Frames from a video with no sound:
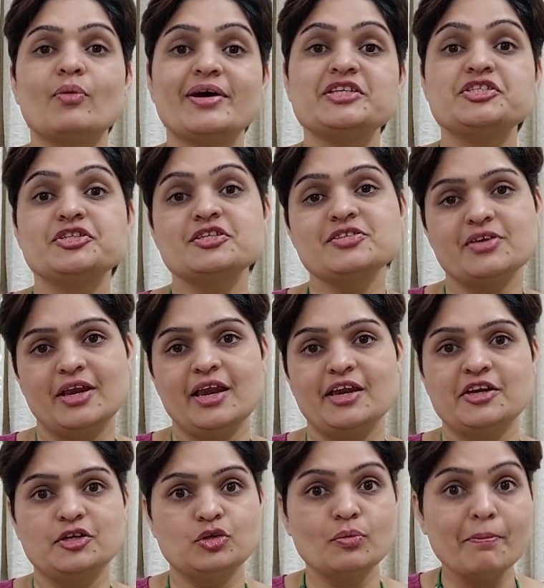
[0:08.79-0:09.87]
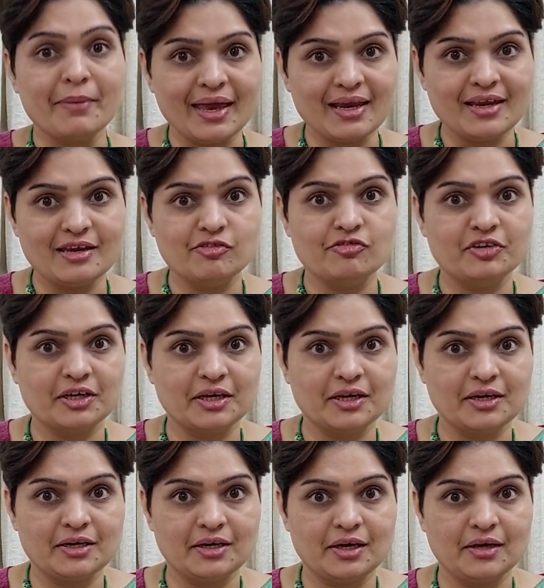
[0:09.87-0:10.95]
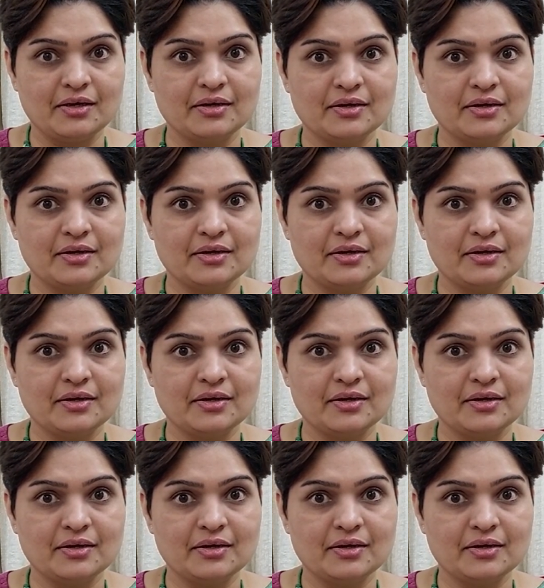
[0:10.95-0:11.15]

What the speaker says: questions related to male infertility.